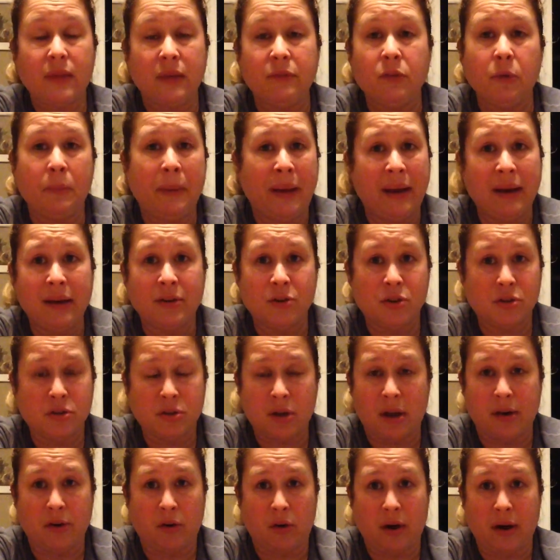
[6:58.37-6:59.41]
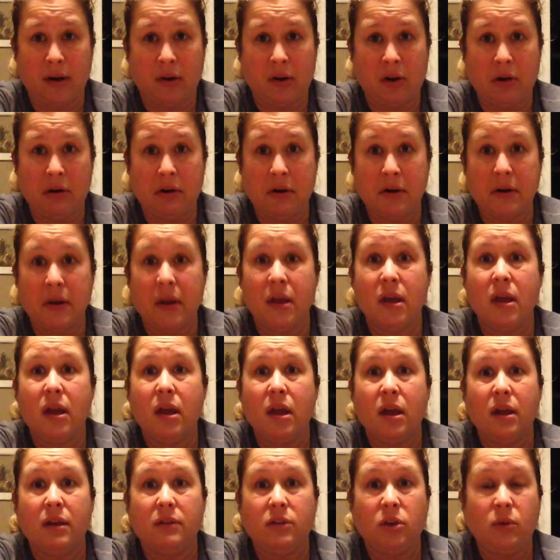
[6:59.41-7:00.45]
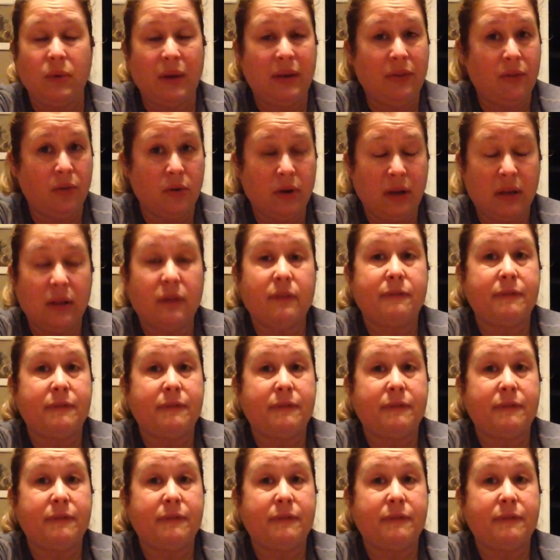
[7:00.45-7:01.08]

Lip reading: If you're paying interest on a credit card, you either need to